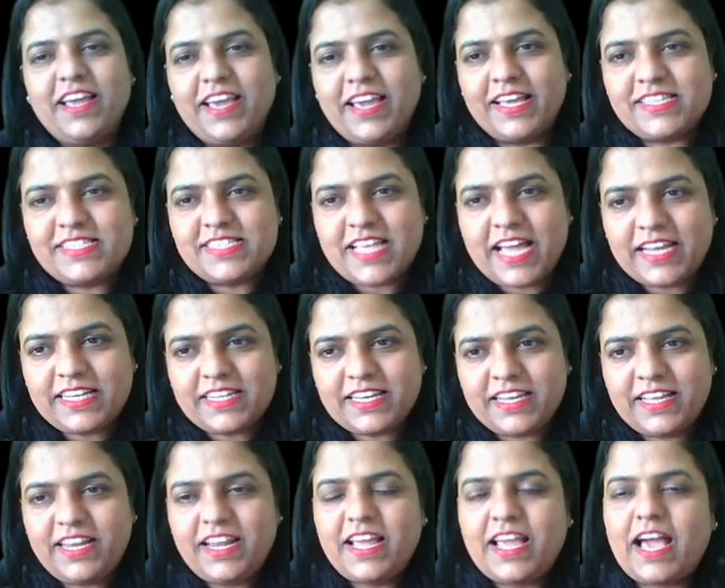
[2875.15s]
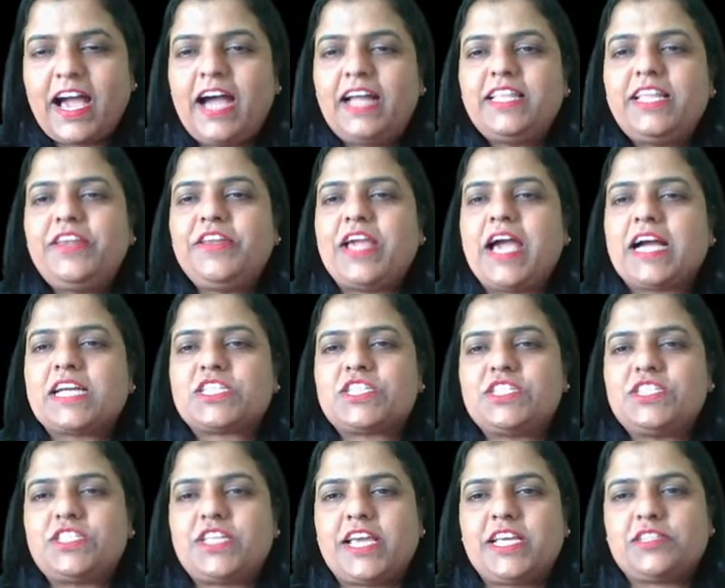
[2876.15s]
Is that clear? And the
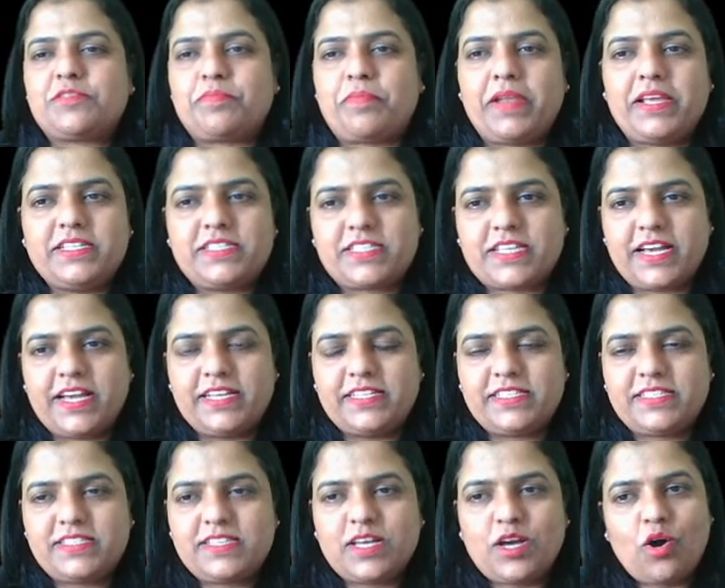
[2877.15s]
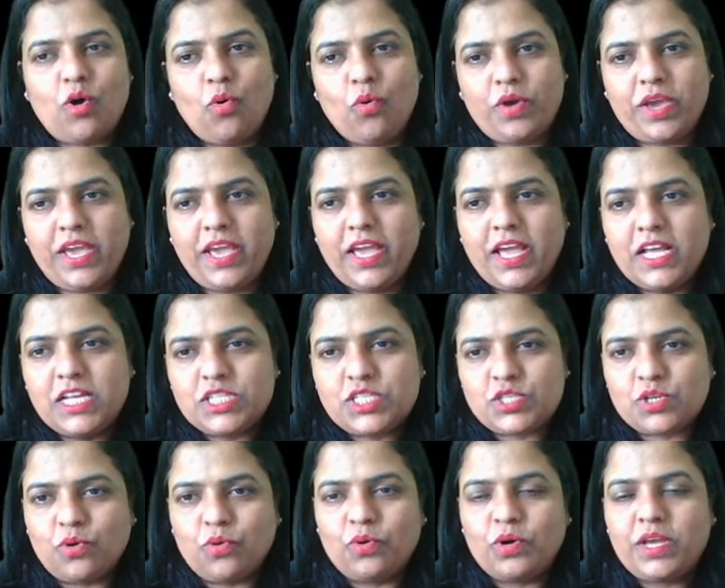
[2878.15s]
reaction takes place, guys. Okay,
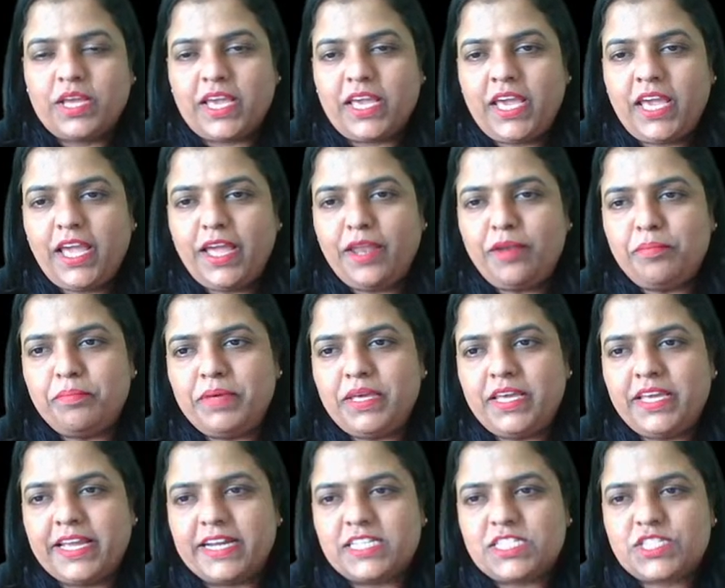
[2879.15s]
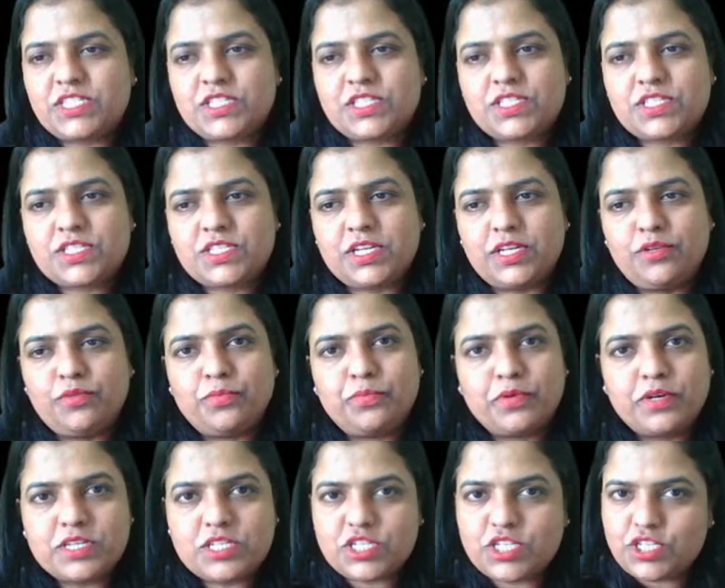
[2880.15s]
so A and B gets
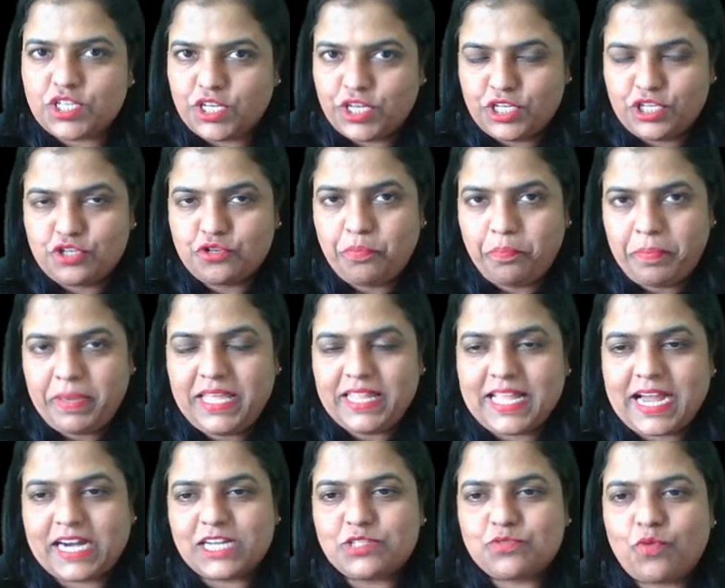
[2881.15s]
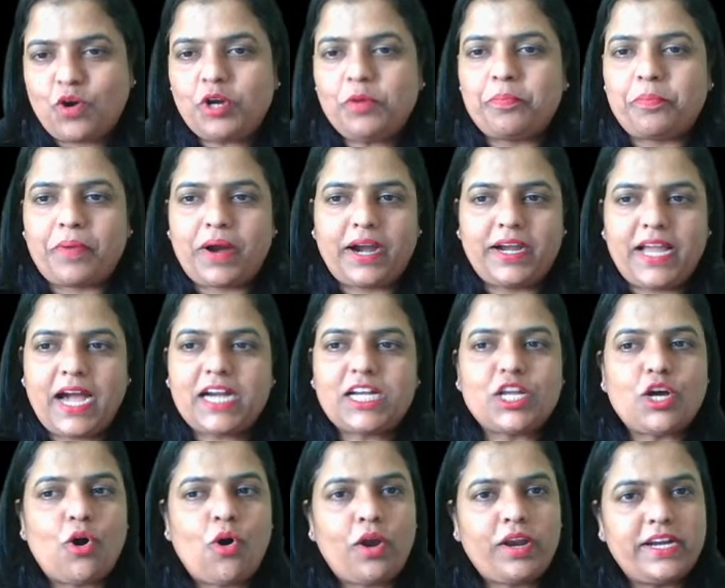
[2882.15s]
converted into P, that is what
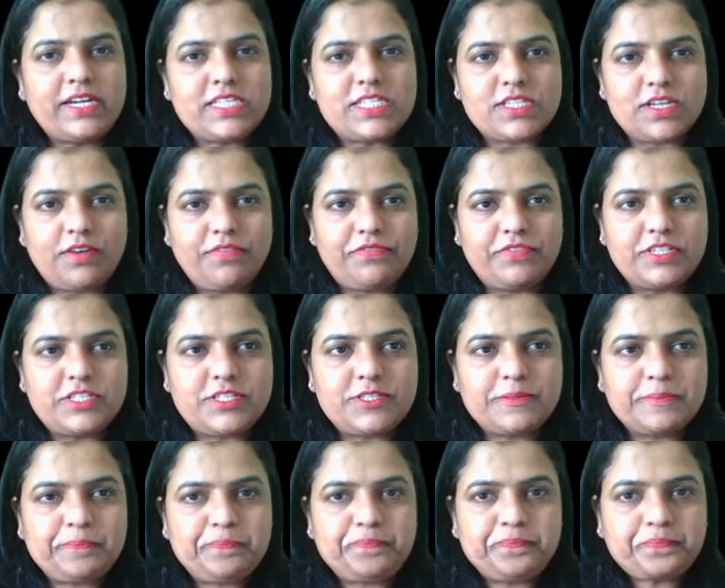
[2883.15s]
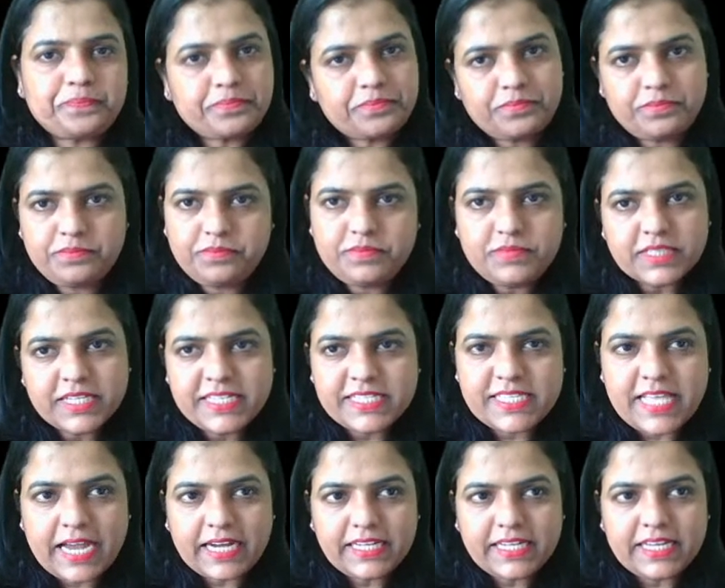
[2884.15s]
product on its surface. Is
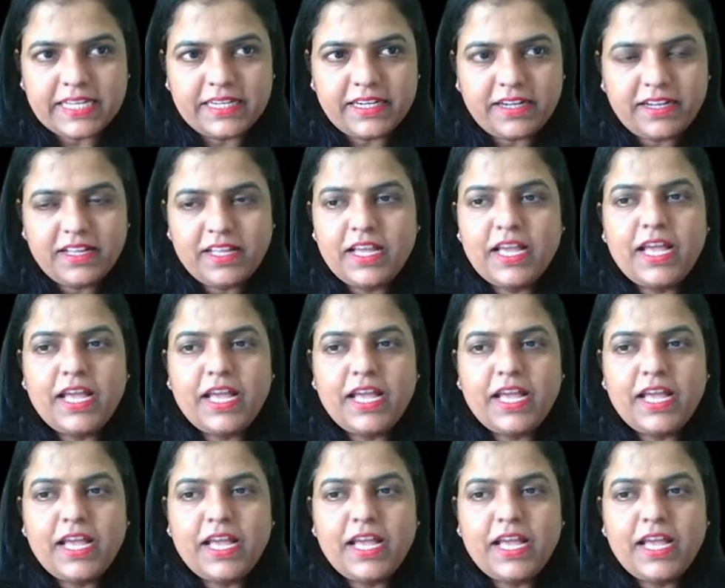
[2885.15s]
that clear?